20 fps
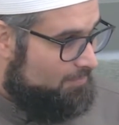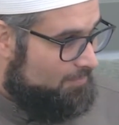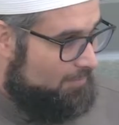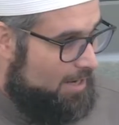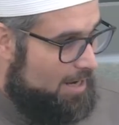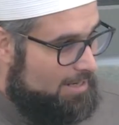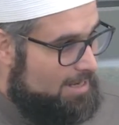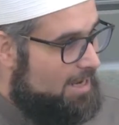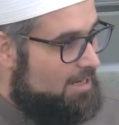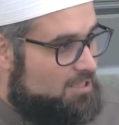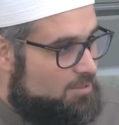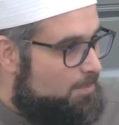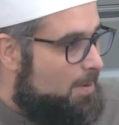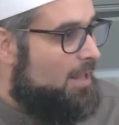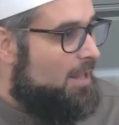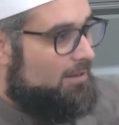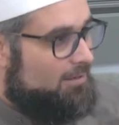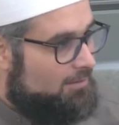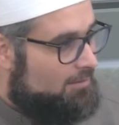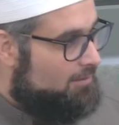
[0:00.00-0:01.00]
I can't
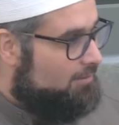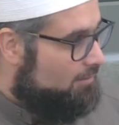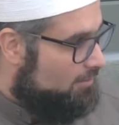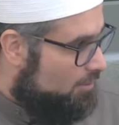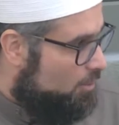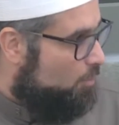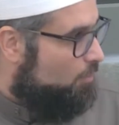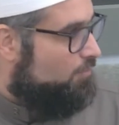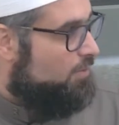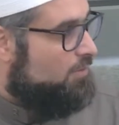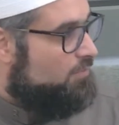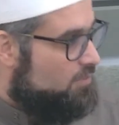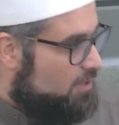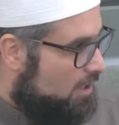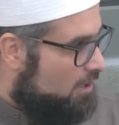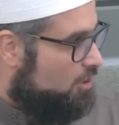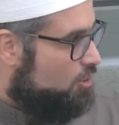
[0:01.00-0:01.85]
spend 15